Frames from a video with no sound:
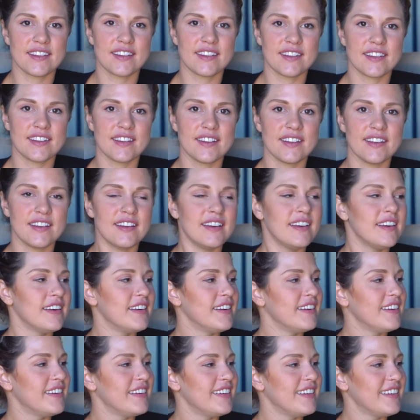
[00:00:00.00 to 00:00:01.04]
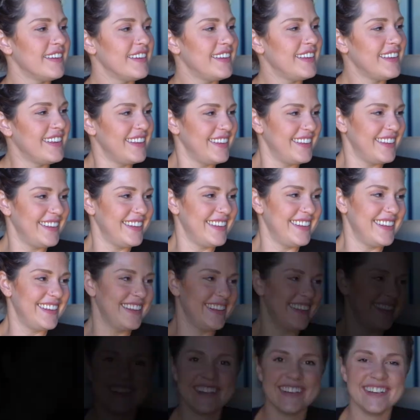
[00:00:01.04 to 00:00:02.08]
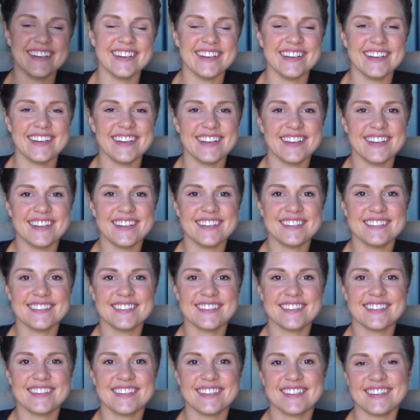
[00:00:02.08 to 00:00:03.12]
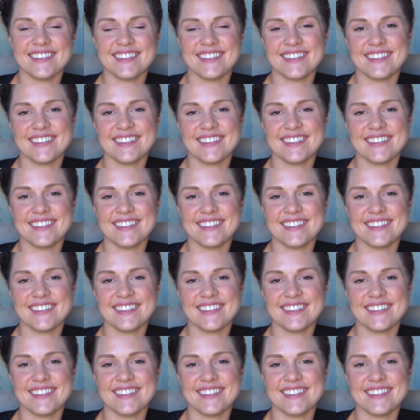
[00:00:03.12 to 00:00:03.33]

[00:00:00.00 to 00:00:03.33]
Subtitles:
[no speech]